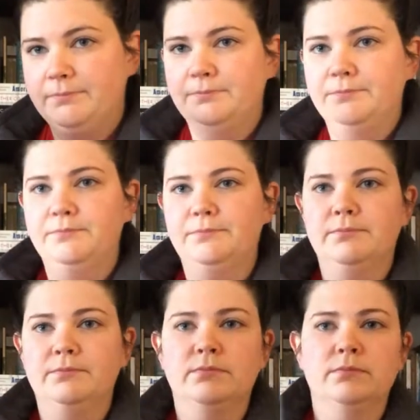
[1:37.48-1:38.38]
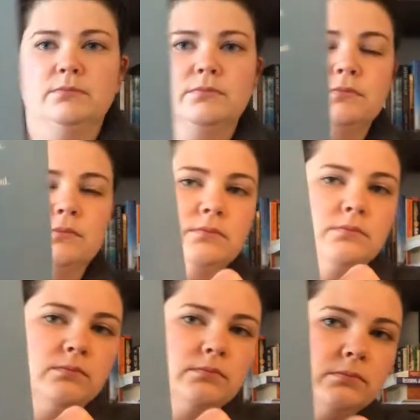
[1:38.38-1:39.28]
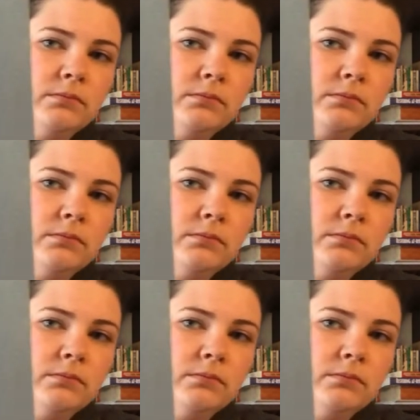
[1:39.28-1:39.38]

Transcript: Nothing is said.